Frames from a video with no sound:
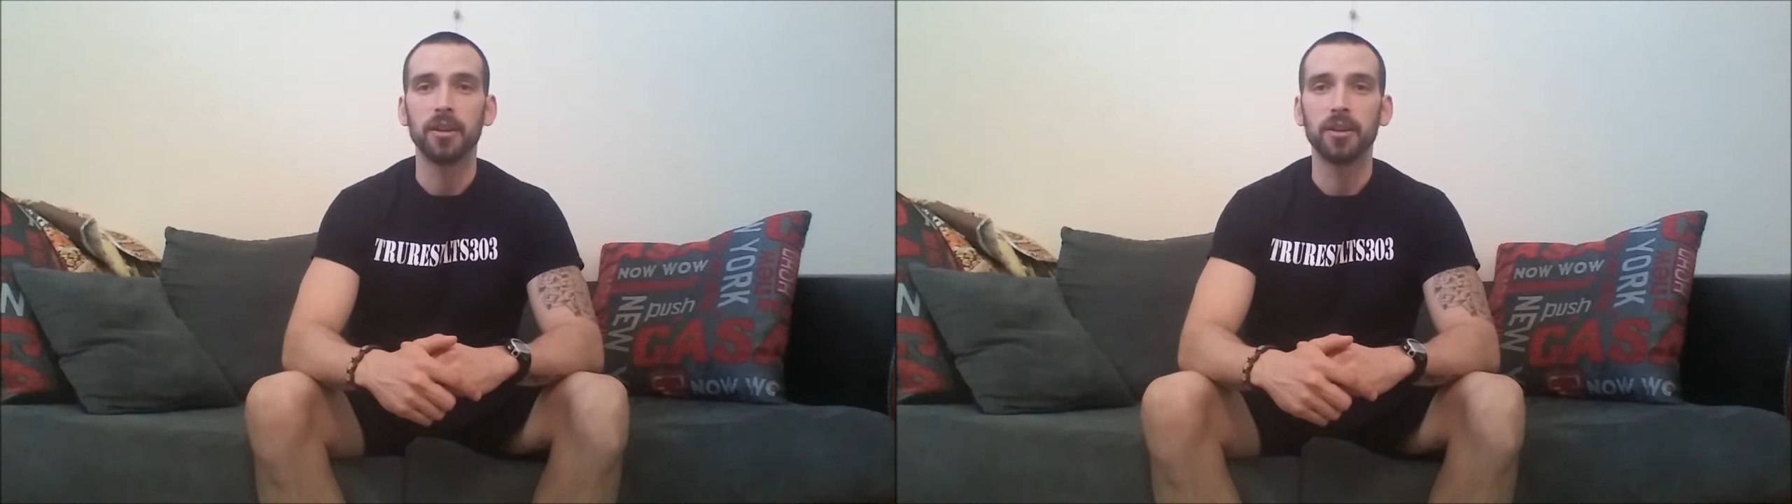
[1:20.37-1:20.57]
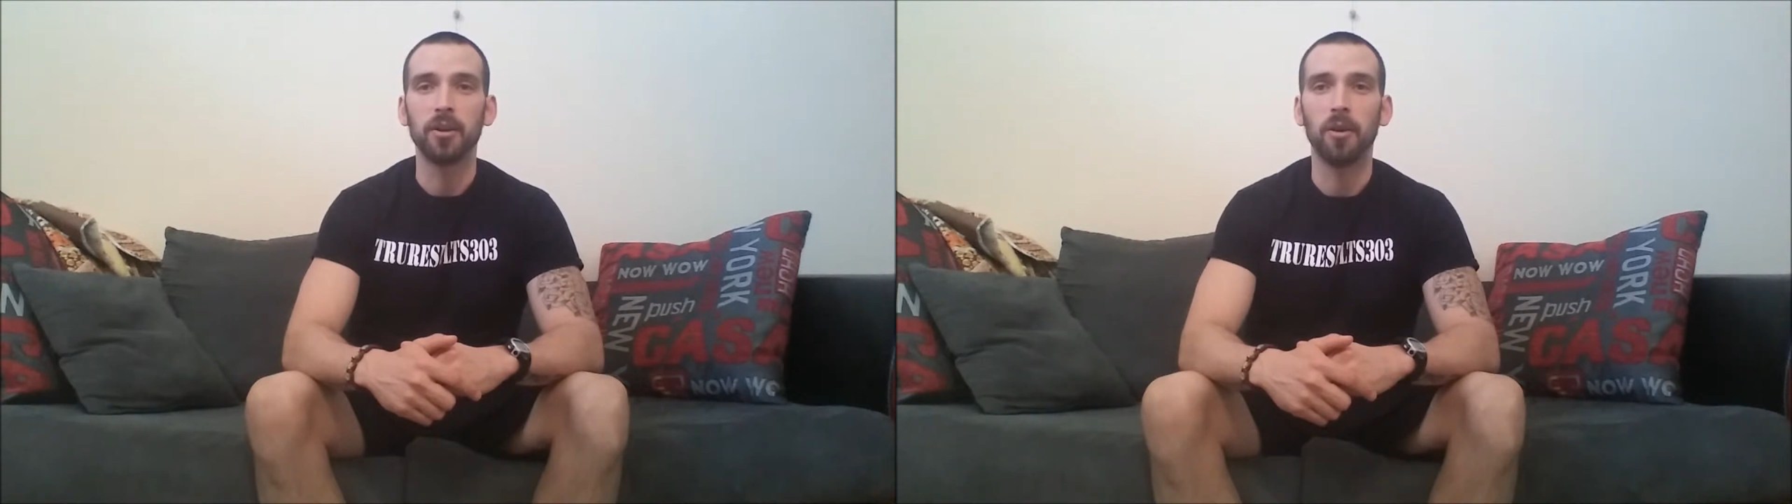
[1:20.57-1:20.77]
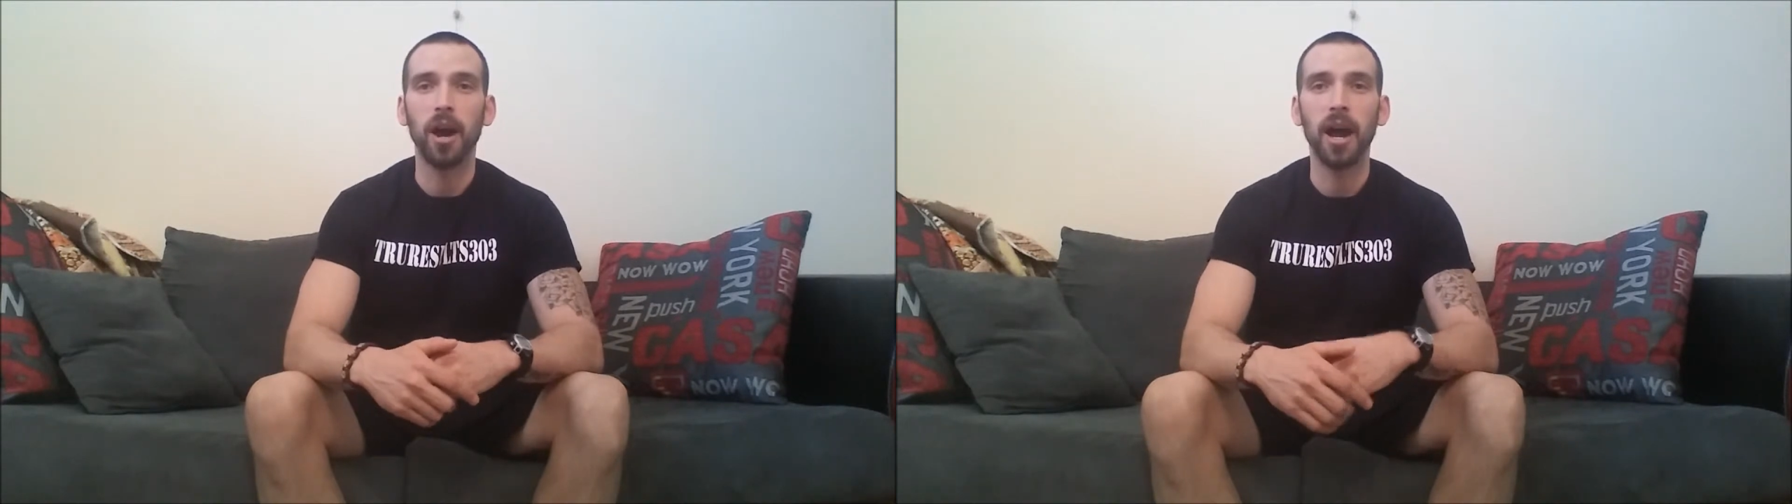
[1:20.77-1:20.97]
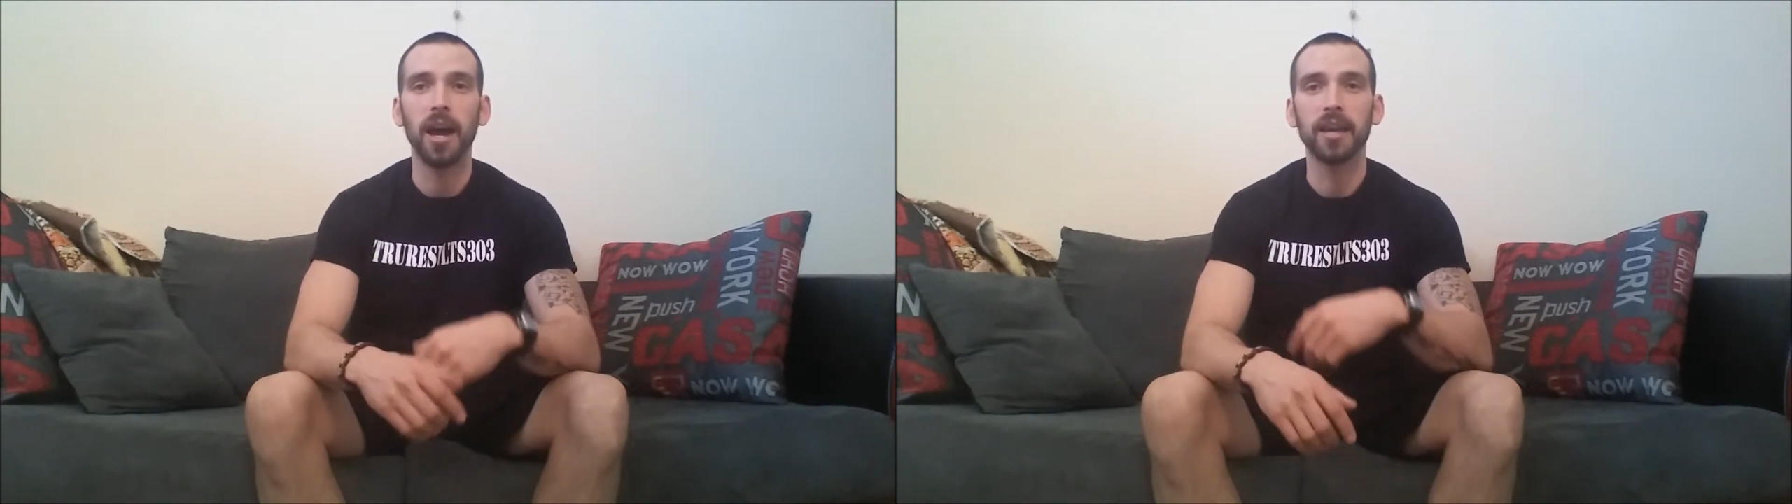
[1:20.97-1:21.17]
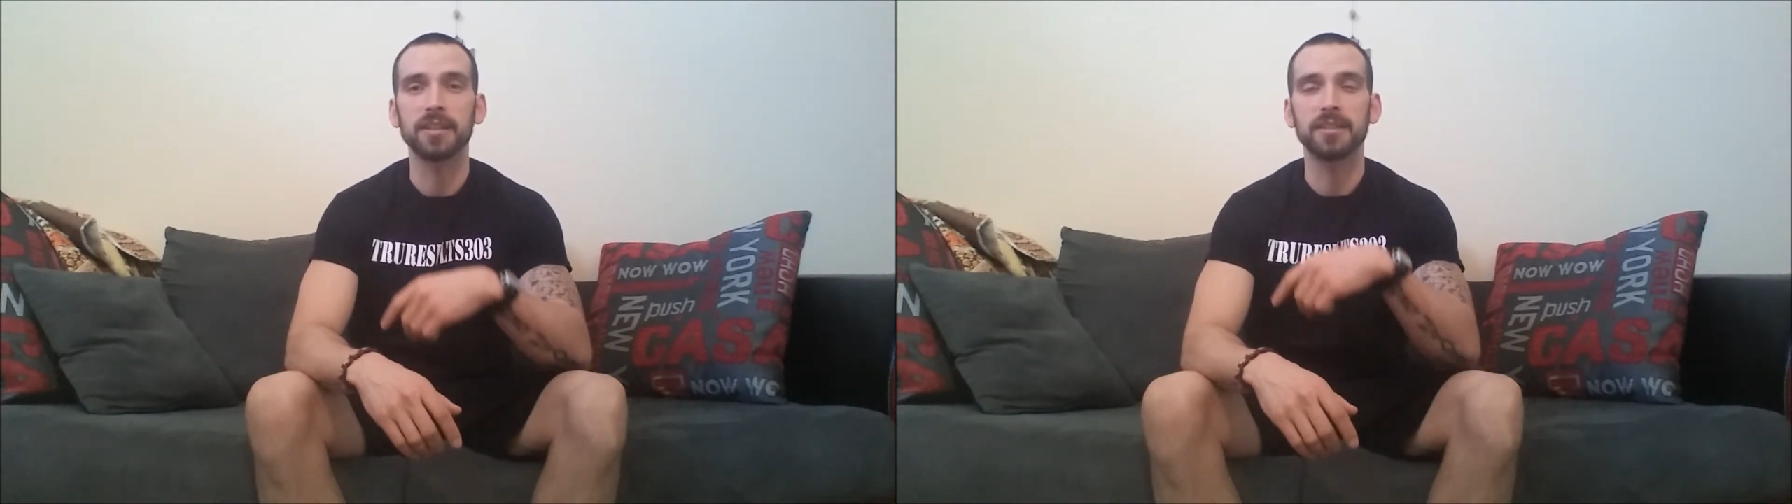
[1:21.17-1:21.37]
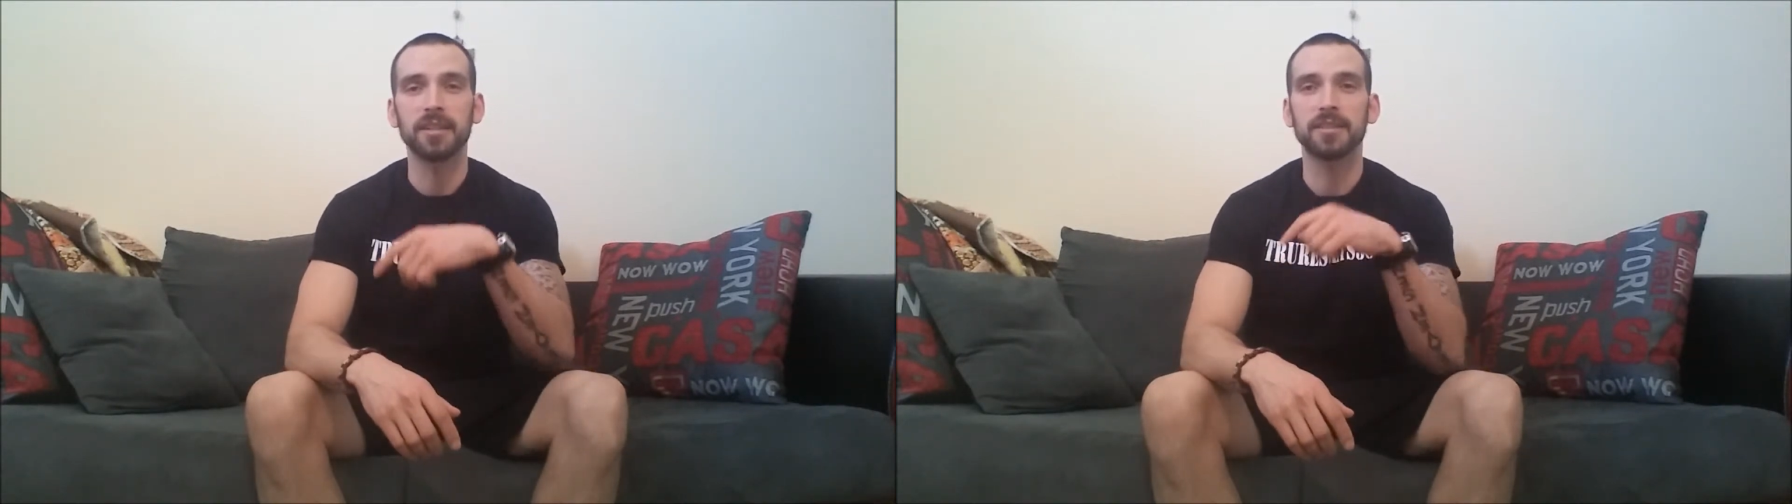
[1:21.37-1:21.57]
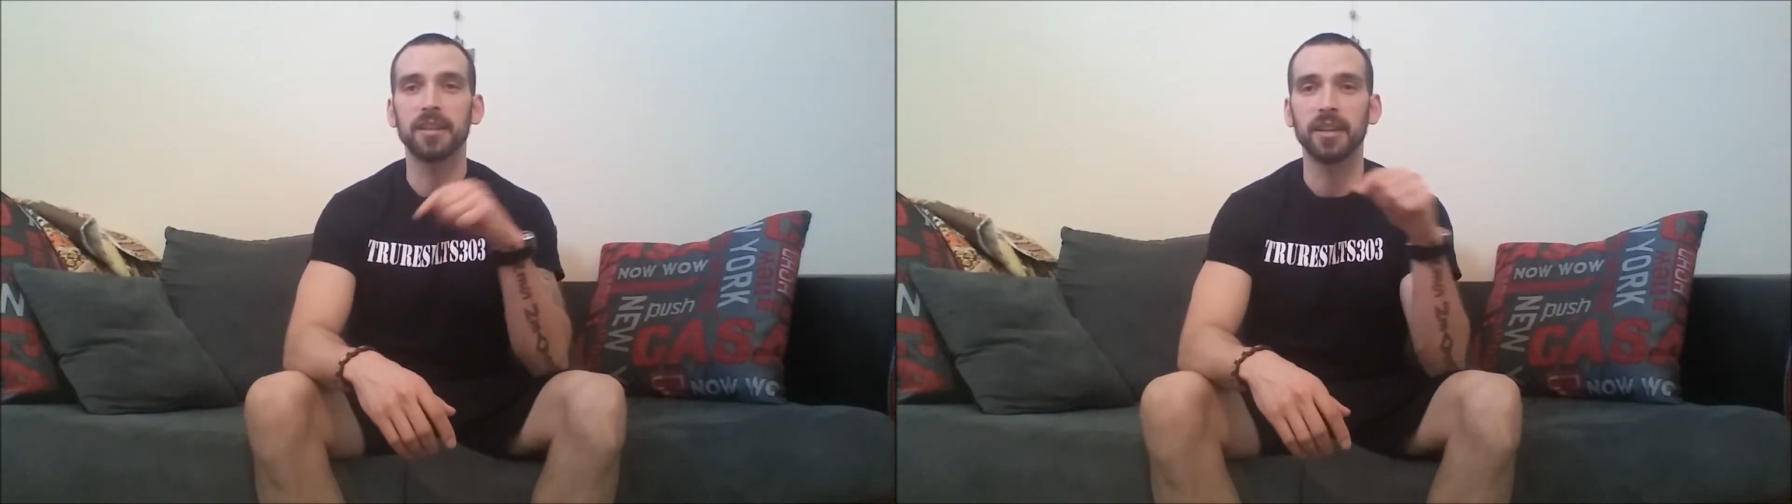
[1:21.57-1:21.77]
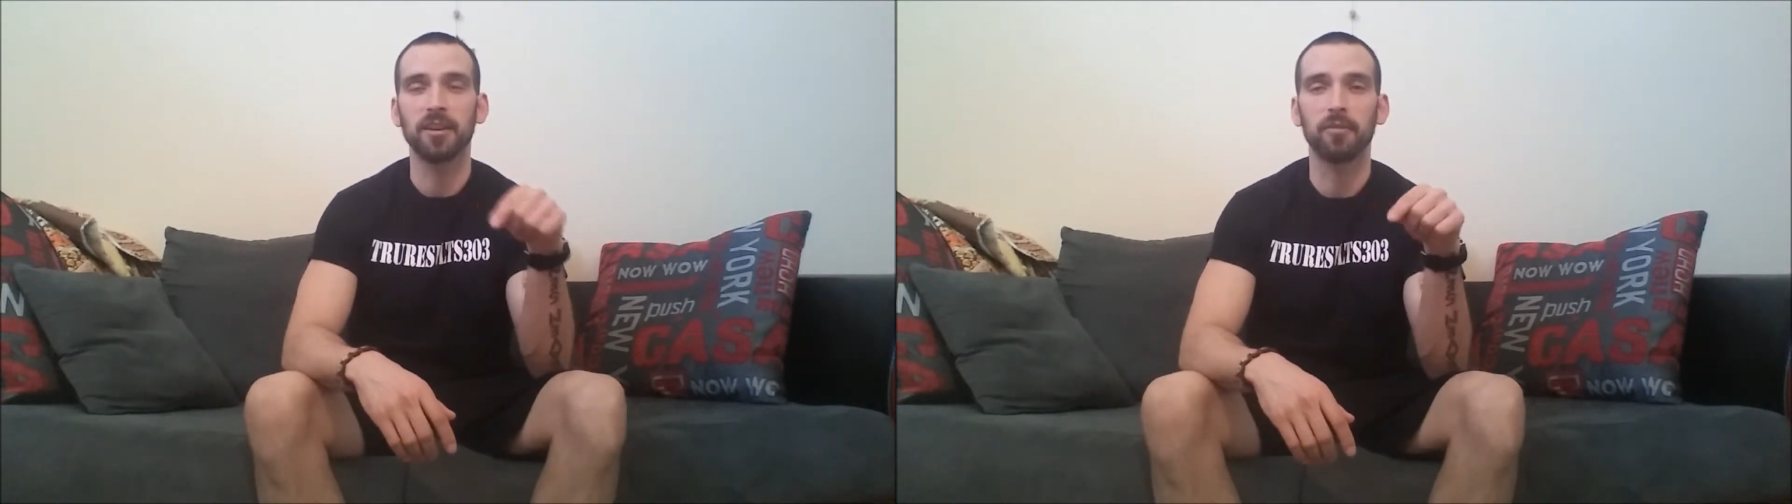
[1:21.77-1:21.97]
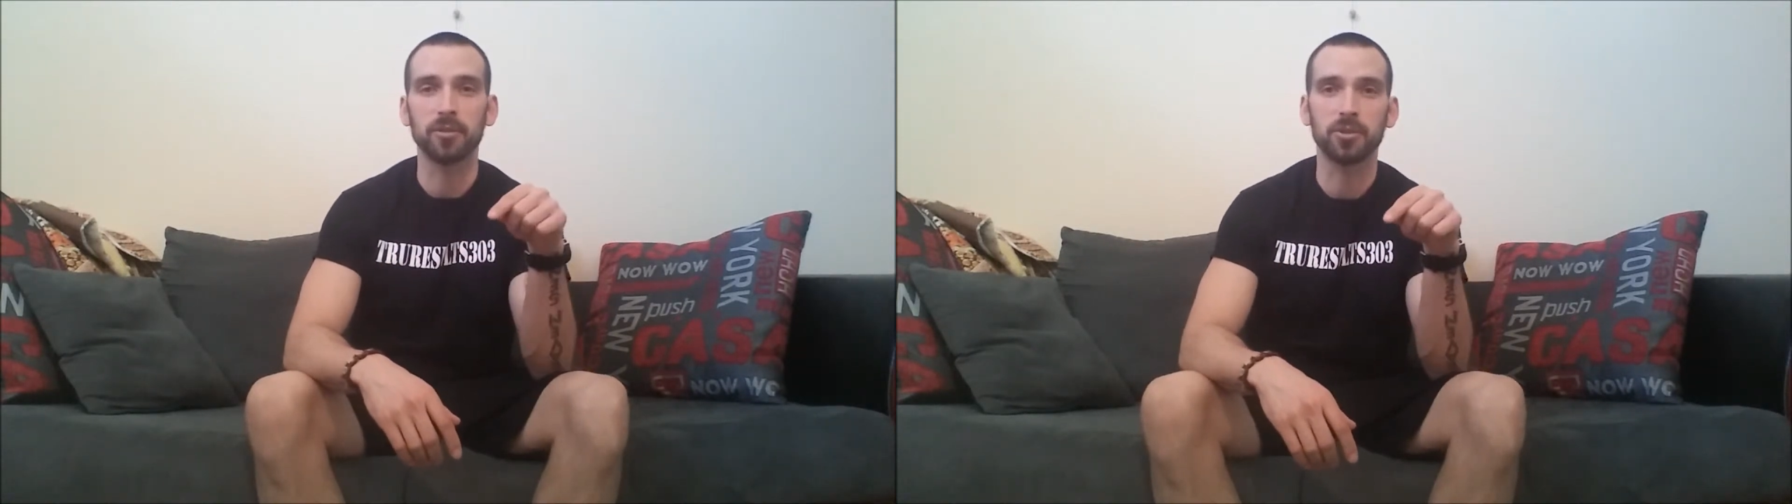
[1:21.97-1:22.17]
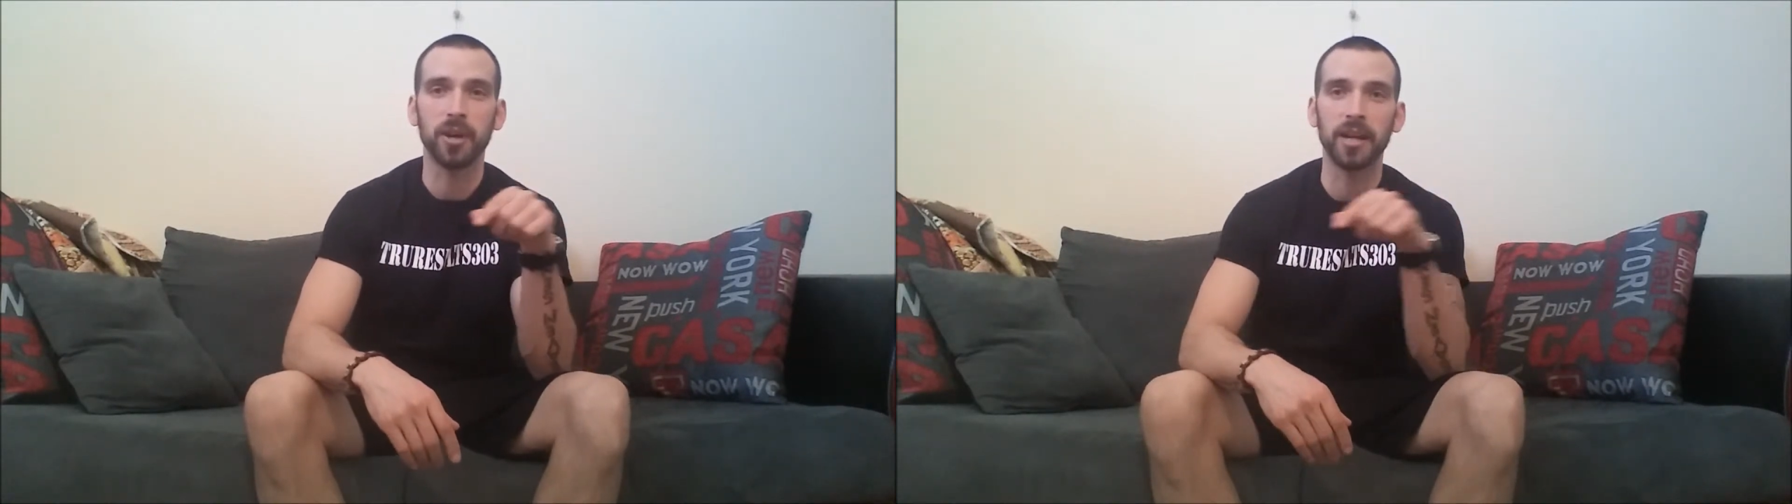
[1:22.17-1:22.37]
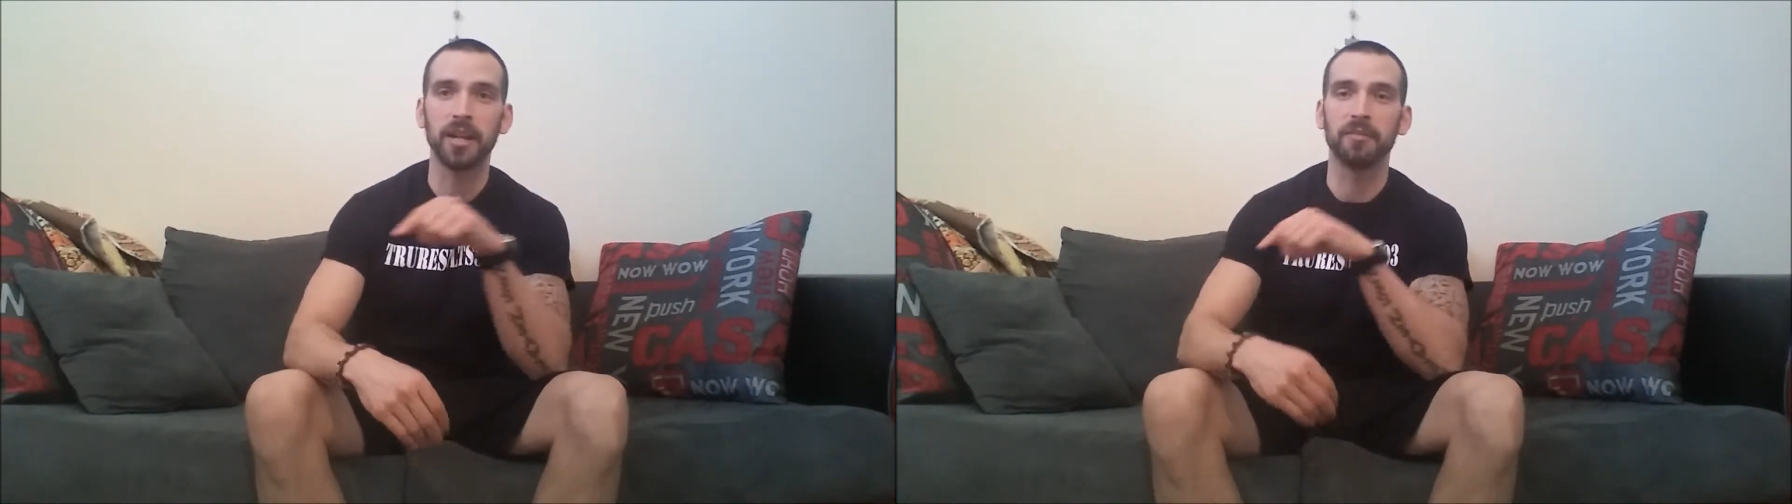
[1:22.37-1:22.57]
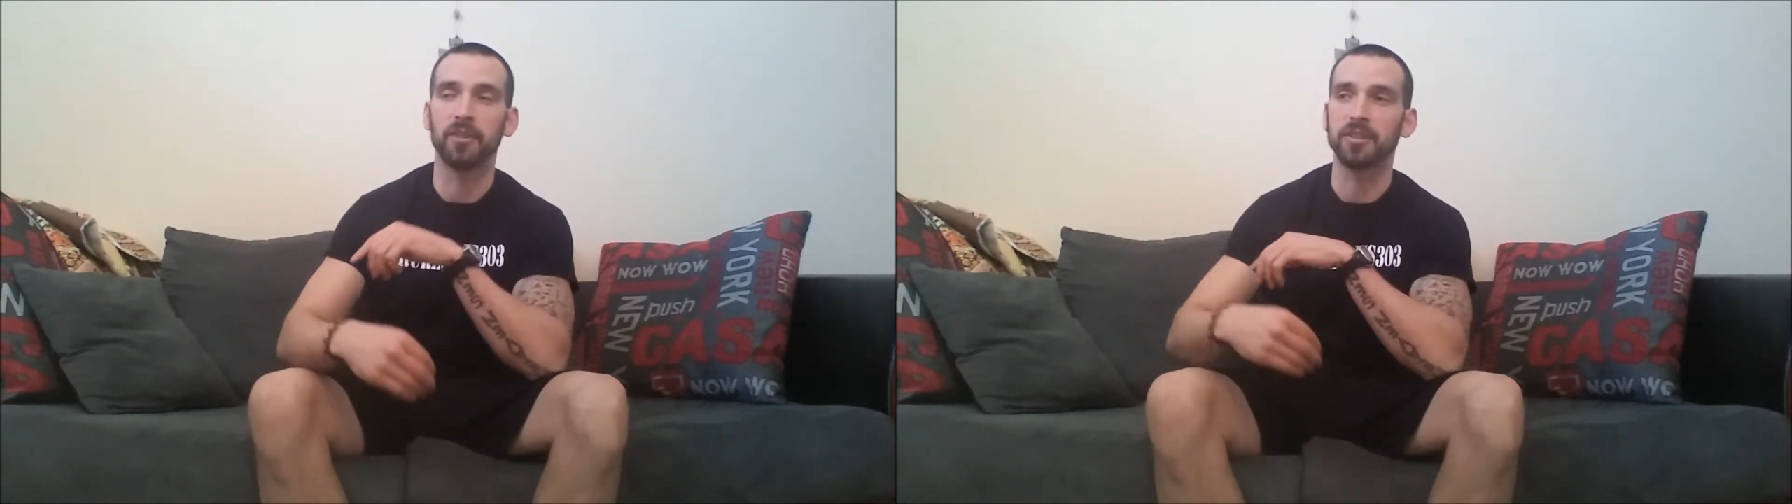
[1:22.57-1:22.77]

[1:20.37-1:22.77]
you know, high intensity interval training